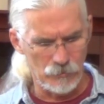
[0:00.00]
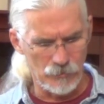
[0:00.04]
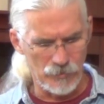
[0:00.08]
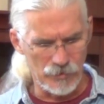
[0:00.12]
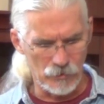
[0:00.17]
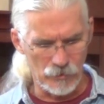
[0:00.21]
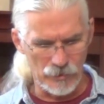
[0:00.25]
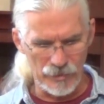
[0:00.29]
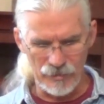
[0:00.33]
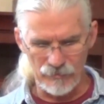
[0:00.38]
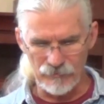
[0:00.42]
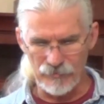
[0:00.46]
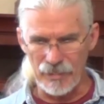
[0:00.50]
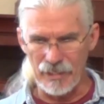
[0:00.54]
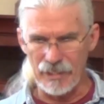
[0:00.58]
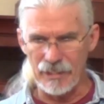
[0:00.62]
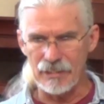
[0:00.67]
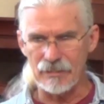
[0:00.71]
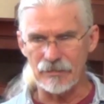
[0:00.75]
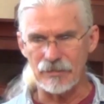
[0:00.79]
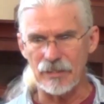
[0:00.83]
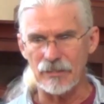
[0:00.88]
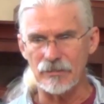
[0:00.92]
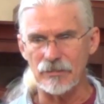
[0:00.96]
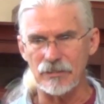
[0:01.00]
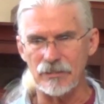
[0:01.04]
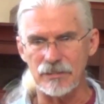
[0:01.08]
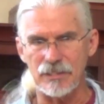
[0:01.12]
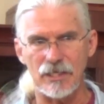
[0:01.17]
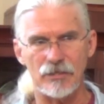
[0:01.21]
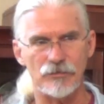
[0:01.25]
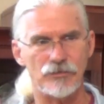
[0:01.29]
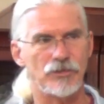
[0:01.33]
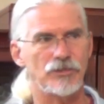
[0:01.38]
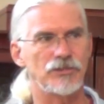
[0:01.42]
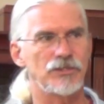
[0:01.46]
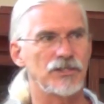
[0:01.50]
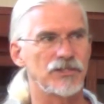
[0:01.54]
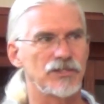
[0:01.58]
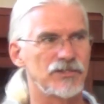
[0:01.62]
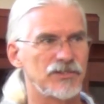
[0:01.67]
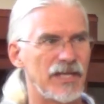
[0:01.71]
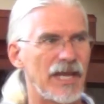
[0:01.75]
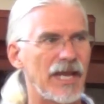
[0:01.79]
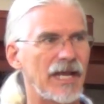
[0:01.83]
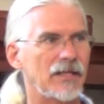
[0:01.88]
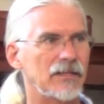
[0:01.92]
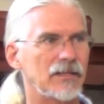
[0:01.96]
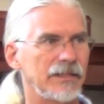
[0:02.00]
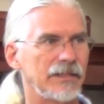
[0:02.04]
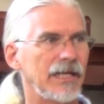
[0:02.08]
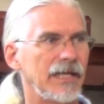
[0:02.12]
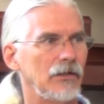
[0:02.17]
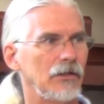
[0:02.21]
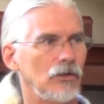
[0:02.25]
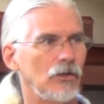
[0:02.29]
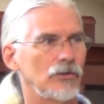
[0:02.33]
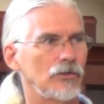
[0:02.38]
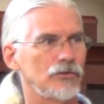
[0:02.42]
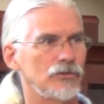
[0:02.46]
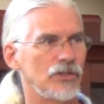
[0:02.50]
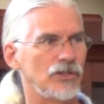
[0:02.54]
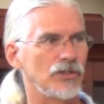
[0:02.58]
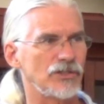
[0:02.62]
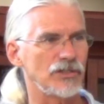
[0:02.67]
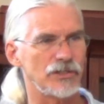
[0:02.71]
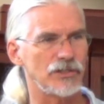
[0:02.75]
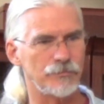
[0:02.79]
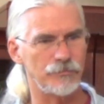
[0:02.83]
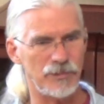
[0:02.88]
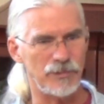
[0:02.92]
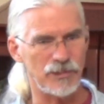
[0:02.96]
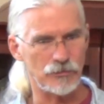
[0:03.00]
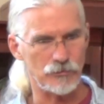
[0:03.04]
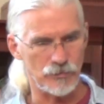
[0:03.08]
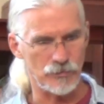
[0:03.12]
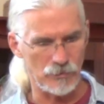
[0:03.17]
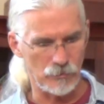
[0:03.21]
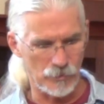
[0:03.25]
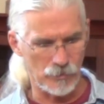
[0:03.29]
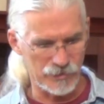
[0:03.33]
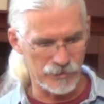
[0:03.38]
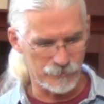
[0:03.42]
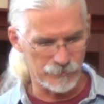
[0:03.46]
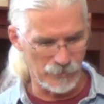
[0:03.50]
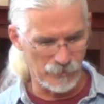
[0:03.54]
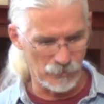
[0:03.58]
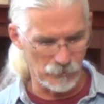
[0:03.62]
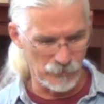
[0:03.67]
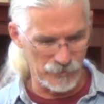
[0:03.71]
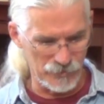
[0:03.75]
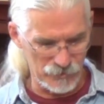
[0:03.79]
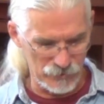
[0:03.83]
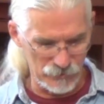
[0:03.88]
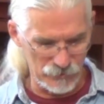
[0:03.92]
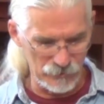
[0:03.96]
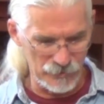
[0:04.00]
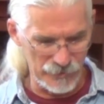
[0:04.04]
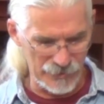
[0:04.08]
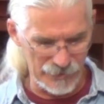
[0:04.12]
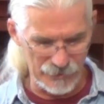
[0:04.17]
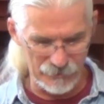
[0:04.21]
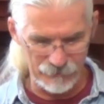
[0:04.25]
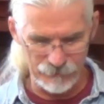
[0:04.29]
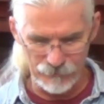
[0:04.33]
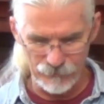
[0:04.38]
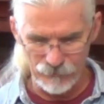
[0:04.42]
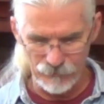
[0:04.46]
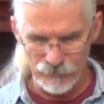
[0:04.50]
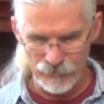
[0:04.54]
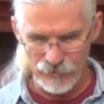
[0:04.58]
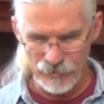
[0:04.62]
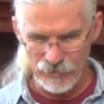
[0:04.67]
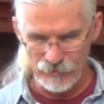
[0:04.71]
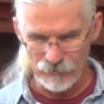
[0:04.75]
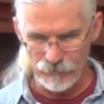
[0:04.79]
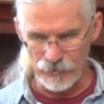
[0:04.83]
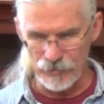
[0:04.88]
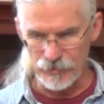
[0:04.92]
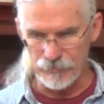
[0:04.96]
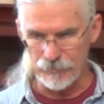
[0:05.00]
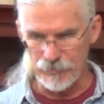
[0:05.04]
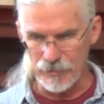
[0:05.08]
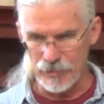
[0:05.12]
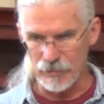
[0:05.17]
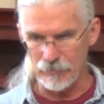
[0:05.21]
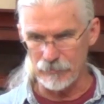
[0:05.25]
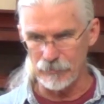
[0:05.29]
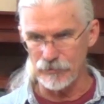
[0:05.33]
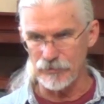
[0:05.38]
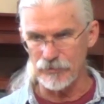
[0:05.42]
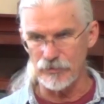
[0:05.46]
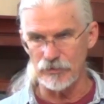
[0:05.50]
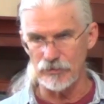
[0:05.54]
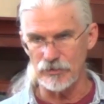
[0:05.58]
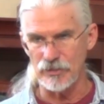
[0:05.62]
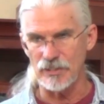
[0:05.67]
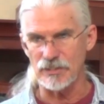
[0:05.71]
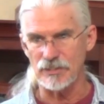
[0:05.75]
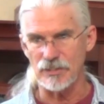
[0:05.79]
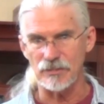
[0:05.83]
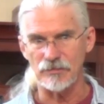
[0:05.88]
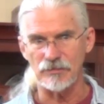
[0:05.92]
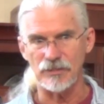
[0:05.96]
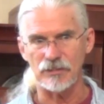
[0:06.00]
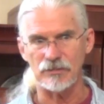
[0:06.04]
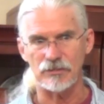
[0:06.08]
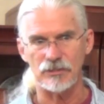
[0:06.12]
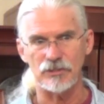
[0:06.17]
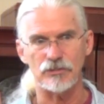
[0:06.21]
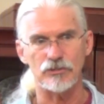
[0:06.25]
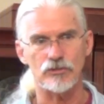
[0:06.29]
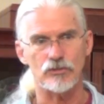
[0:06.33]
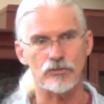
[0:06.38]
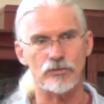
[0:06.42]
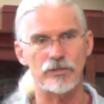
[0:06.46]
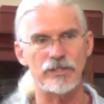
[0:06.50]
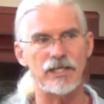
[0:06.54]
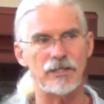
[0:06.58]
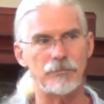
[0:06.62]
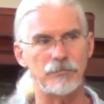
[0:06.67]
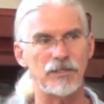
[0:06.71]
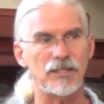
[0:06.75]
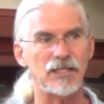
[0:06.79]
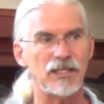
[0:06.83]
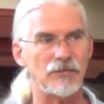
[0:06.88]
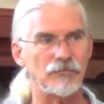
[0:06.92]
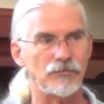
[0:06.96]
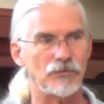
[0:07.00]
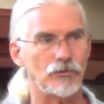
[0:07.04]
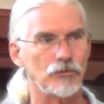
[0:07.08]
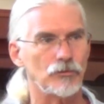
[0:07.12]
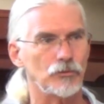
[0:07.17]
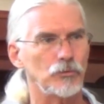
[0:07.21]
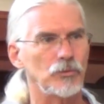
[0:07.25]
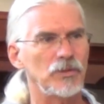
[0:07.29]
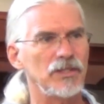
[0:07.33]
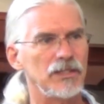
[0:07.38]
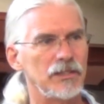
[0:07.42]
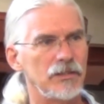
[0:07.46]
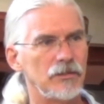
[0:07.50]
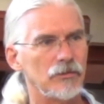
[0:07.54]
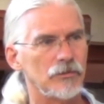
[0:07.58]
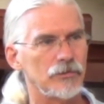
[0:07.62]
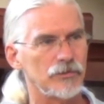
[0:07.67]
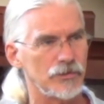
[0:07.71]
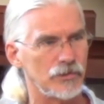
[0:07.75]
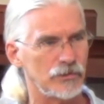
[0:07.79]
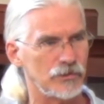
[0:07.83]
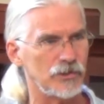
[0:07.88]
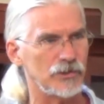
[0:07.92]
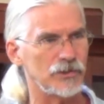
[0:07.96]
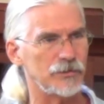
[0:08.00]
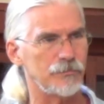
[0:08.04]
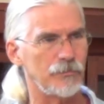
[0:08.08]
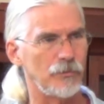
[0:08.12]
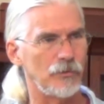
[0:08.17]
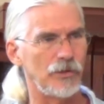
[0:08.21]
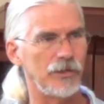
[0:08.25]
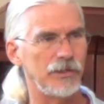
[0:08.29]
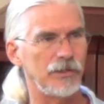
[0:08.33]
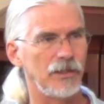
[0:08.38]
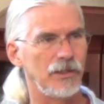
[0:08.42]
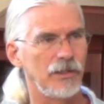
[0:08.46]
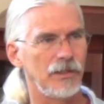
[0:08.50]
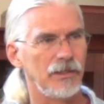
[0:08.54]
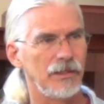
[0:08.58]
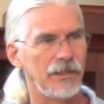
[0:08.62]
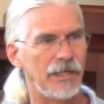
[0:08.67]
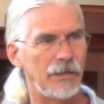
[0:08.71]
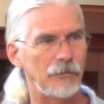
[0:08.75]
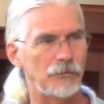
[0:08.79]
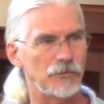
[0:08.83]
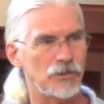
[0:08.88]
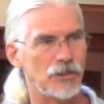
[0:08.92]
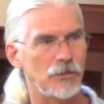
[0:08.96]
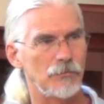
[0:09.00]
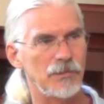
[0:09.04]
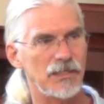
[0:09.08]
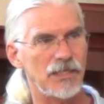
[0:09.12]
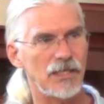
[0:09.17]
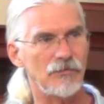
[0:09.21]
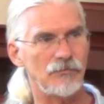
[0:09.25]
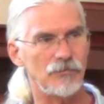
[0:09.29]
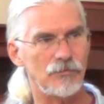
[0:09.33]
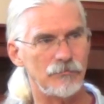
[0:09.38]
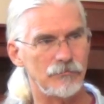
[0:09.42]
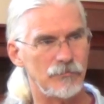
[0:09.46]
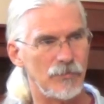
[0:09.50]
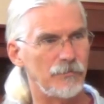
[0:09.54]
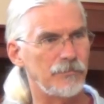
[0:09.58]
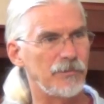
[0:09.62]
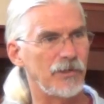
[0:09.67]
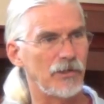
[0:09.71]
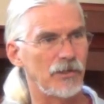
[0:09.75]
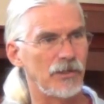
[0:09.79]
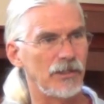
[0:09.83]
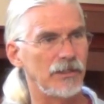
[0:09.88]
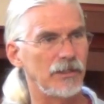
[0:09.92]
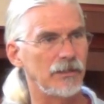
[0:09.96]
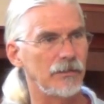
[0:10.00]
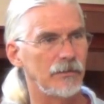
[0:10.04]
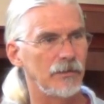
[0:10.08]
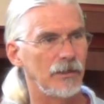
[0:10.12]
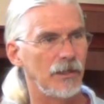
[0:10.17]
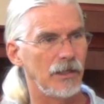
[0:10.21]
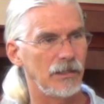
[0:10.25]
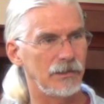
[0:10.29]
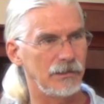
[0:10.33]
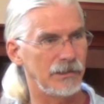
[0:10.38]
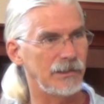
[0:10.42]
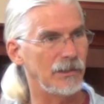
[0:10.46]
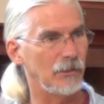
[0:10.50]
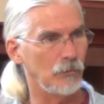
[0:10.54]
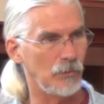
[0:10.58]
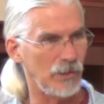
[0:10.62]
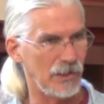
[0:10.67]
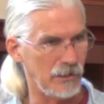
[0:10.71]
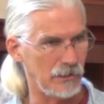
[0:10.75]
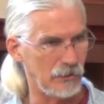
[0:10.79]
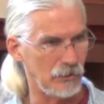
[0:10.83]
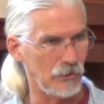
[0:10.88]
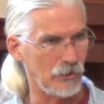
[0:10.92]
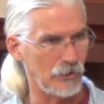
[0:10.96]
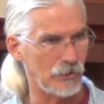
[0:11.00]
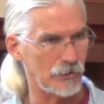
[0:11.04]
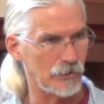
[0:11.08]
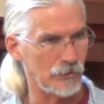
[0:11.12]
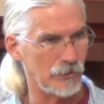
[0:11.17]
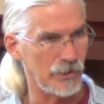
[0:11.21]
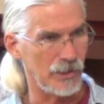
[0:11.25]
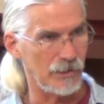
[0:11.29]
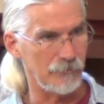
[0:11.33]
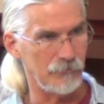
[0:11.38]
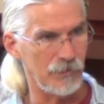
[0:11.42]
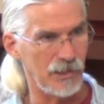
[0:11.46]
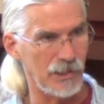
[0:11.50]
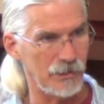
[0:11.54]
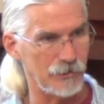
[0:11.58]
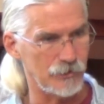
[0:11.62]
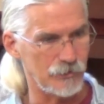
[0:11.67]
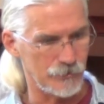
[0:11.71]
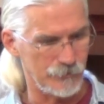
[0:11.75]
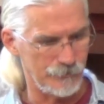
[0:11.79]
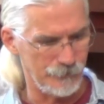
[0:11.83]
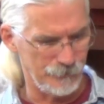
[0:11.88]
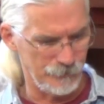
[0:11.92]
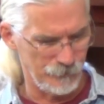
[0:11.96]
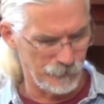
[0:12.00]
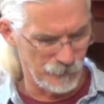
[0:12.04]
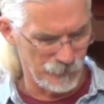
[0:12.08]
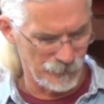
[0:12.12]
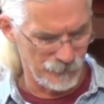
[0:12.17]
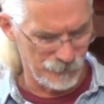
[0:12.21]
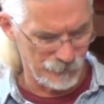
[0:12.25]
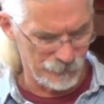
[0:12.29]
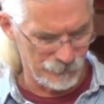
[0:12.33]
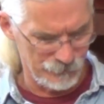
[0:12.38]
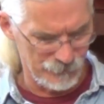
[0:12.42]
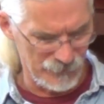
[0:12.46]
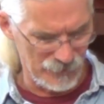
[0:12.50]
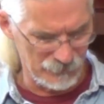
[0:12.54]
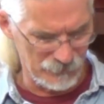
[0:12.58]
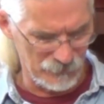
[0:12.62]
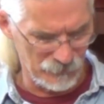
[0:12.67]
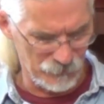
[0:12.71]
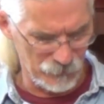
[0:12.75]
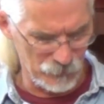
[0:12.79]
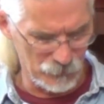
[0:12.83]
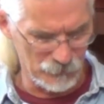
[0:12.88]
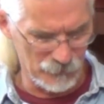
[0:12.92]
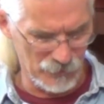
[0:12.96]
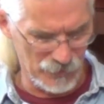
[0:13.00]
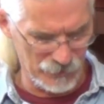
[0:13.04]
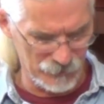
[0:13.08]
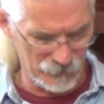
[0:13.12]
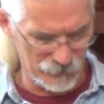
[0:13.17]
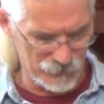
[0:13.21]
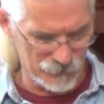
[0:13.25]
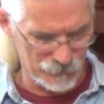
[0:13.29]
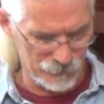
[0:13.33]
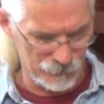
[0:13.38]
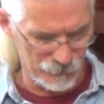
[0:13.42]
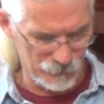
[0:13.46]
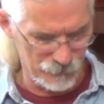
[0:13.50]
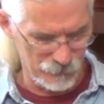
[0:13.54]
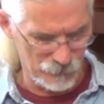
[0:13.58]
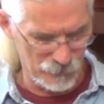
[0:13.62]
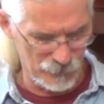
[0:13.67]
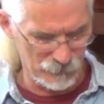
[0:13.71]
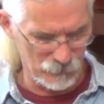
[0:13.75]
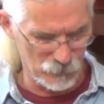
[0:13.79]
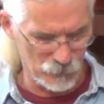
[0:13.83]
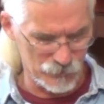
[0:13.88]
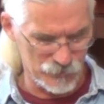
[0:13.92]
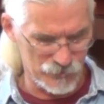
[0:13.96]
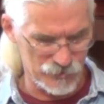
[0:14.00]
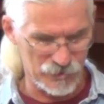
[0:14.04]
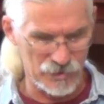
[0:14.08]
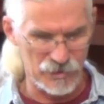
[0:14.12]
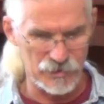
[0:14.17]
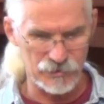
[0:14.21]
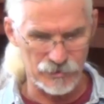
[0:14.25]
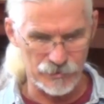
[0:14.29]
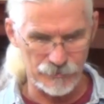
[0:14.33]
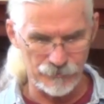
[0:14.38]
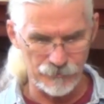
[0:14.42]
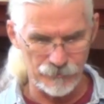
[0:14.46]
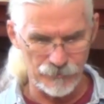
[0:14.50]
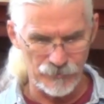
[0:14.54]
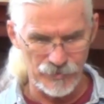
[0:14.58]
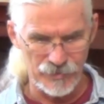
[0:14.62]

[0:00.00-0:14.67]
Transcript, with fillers: We don't have anything that tells us exactly how long Jesus' ministry was, but we do have this parable suggesting that this tree had been given three years at this point and was going to be given apparently a little while longer, not much, maybe a few months, one more season.